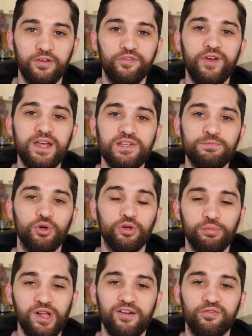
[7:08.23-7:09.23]

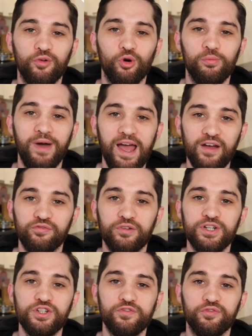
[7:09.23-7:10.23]
Facebook platform
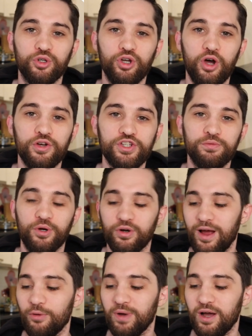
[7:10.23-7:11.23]
average for cost
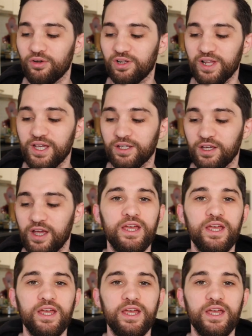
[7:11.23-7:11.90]
per outbound click